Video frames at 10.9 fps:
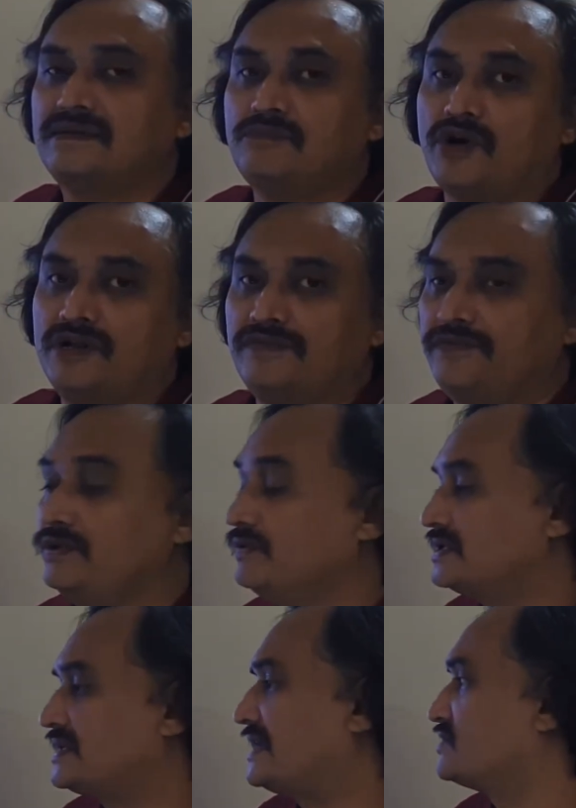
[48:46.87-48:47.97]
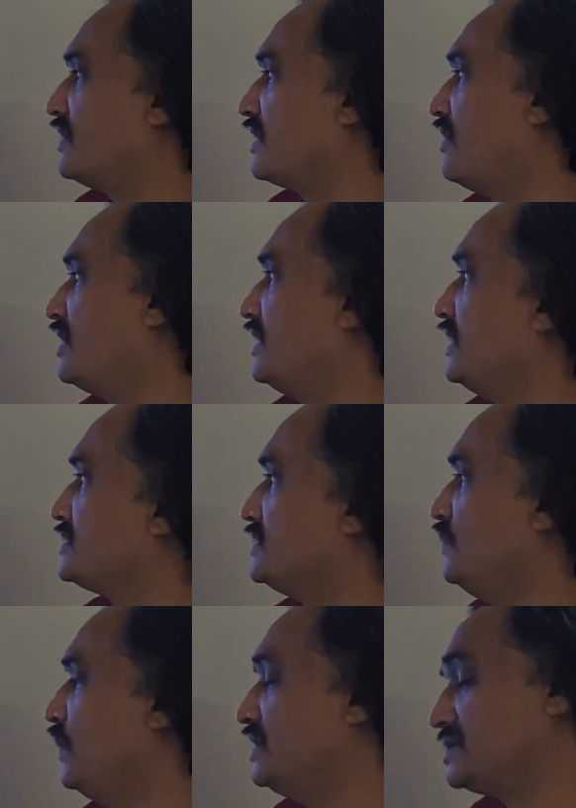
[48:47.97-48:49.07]
model of universe has got a
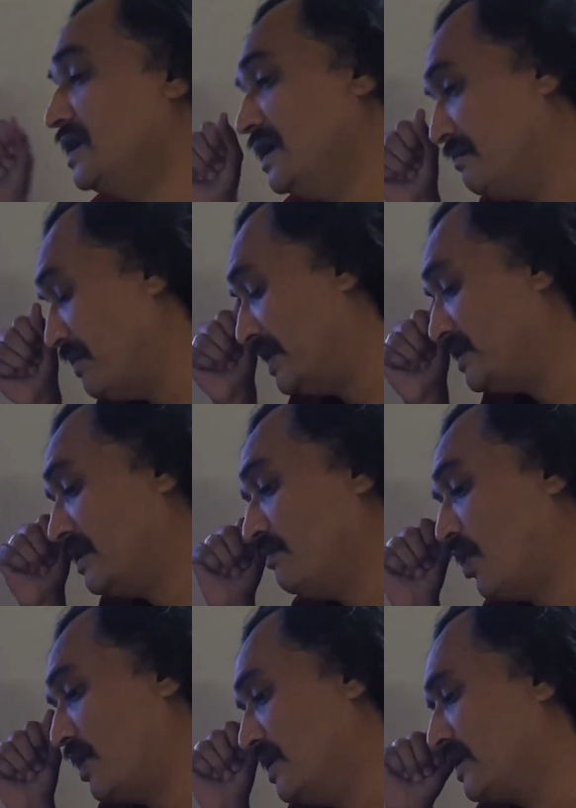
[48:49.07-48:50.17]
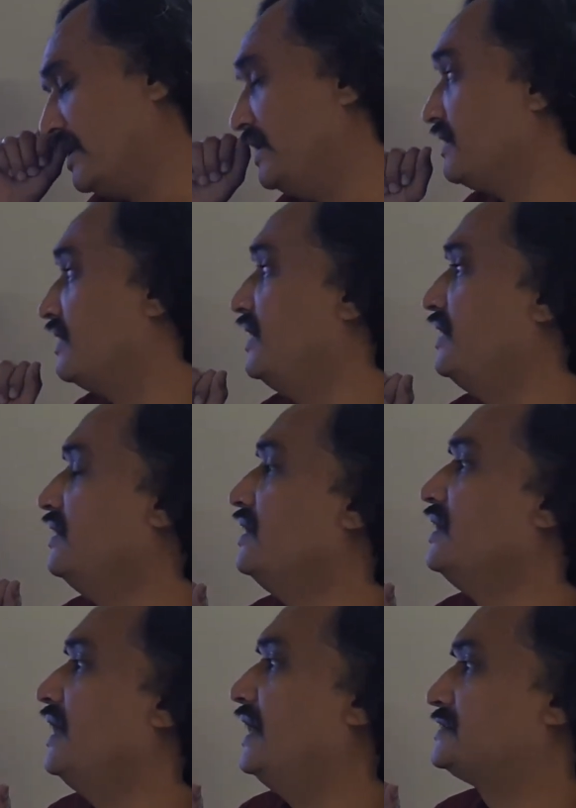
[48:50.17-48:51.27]
contradiction, which Manthan model
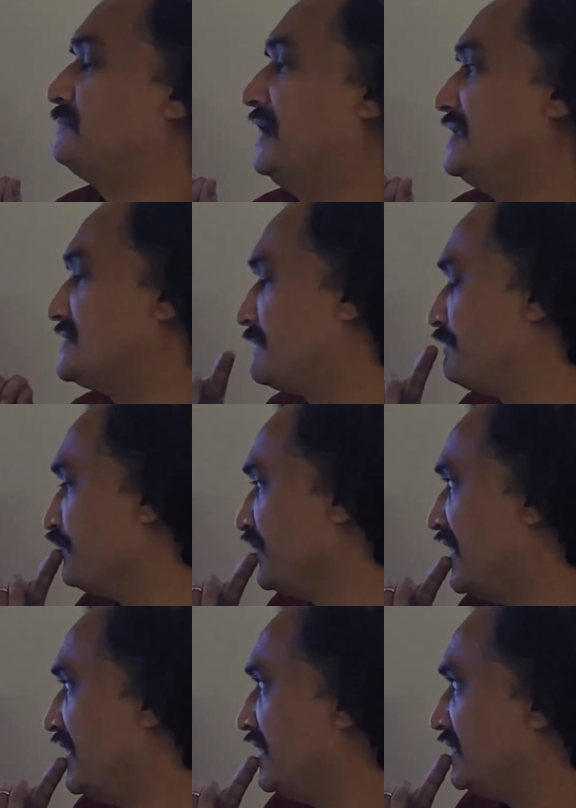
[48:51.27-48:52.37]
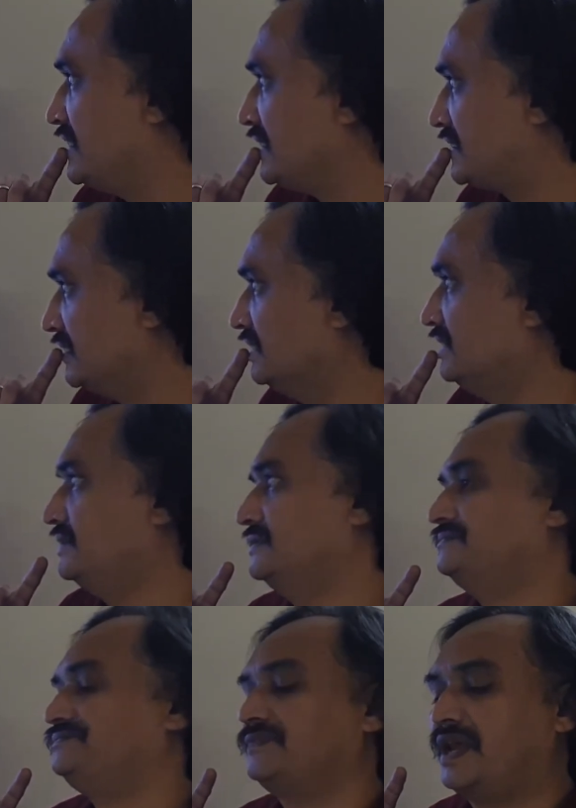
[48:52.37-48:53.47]
clearly explains. The
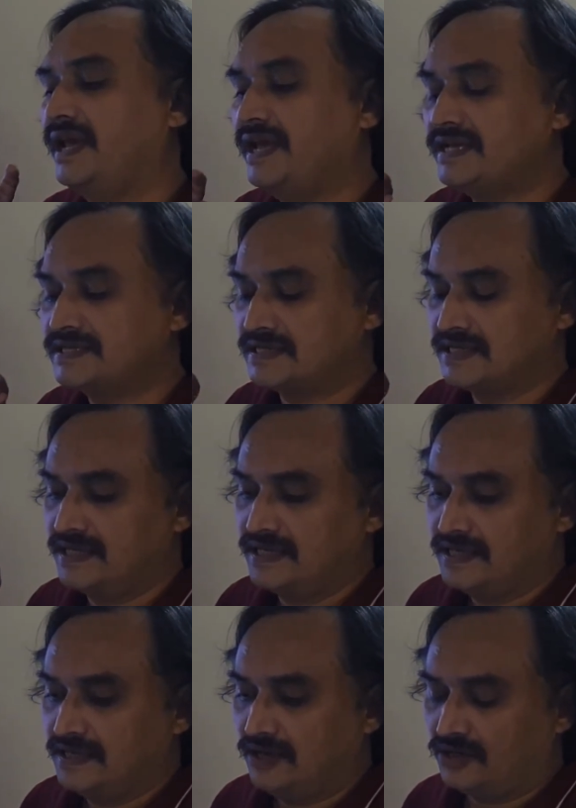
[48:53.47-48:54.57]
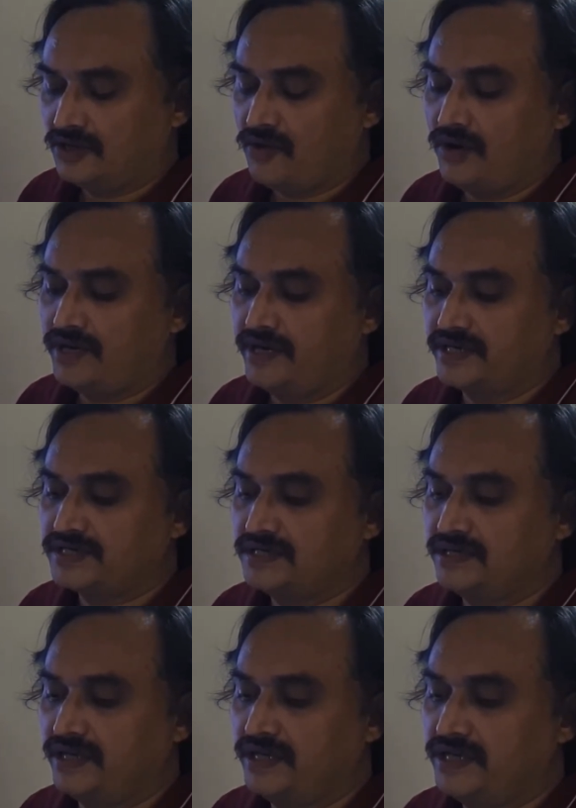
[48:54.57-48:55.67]
third case or the
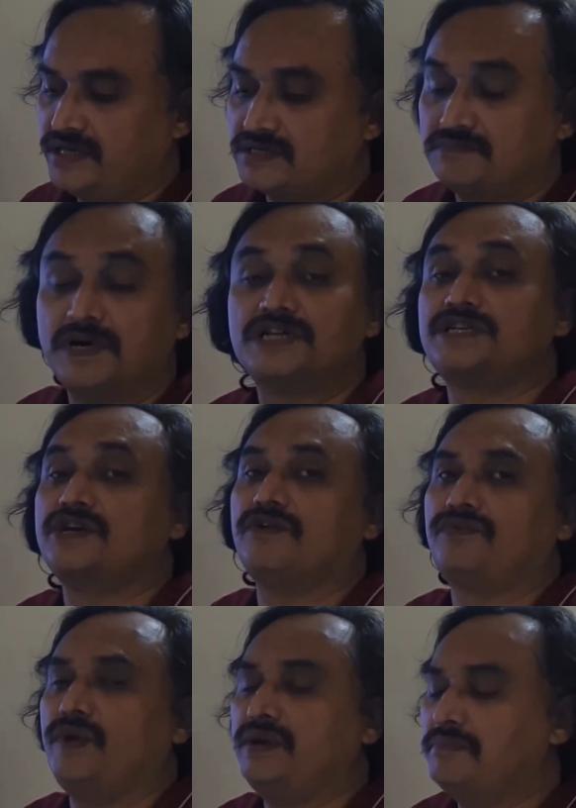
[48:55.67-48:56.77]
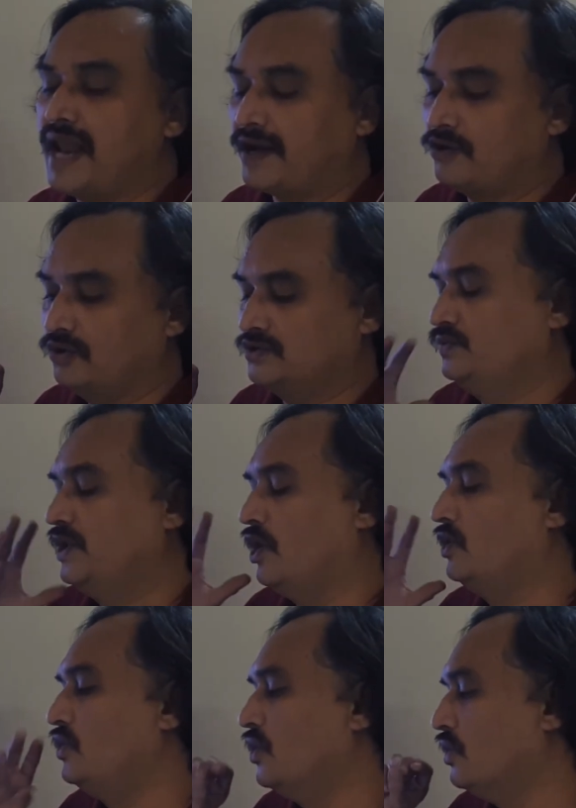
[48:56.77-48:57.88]
contradiction is merging of twin black holes. We
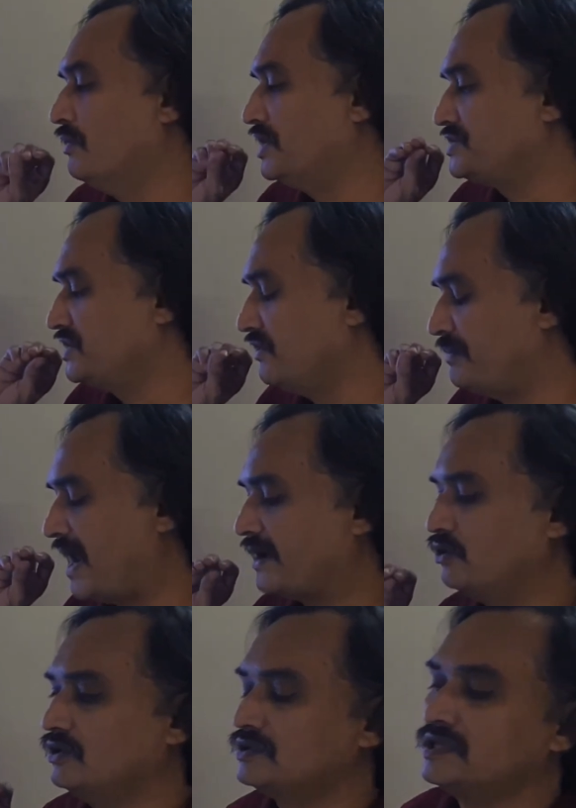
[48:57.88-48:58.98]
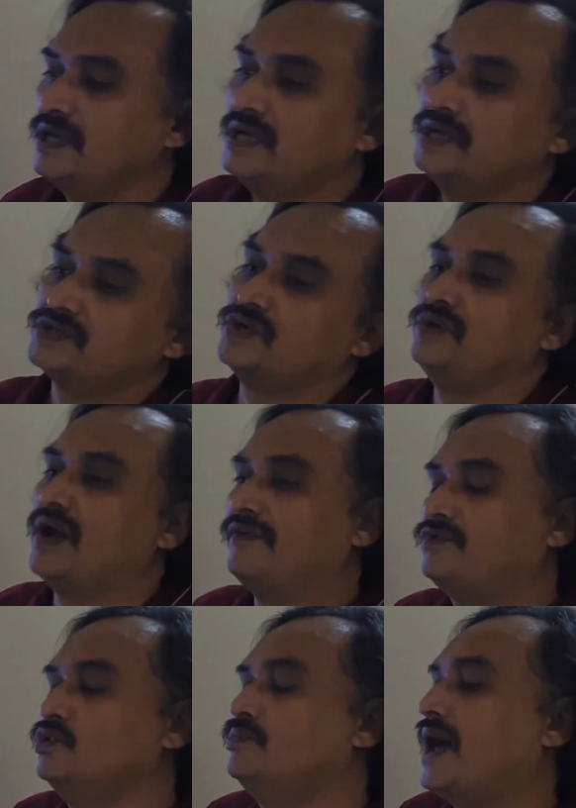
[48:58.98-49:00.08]
all know merging of black holes. So you
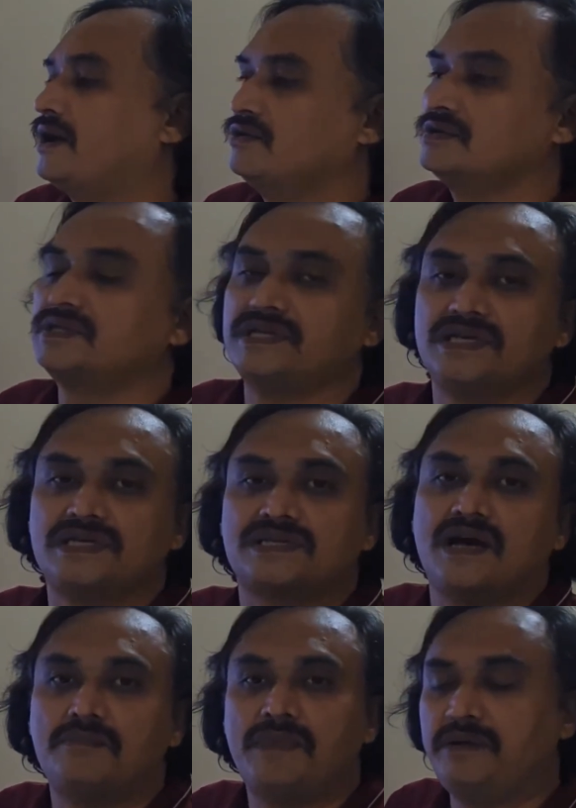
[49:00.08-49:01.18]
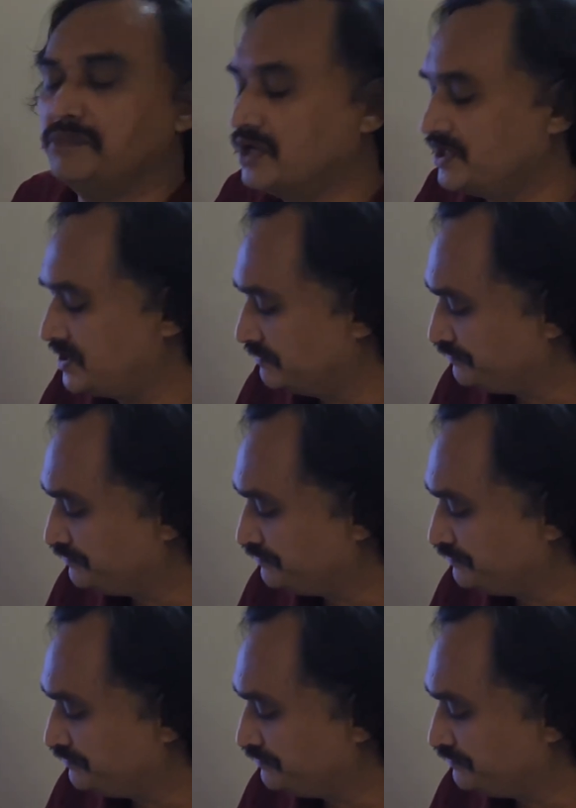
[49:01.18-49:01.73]
have two black holes, they just come and merge.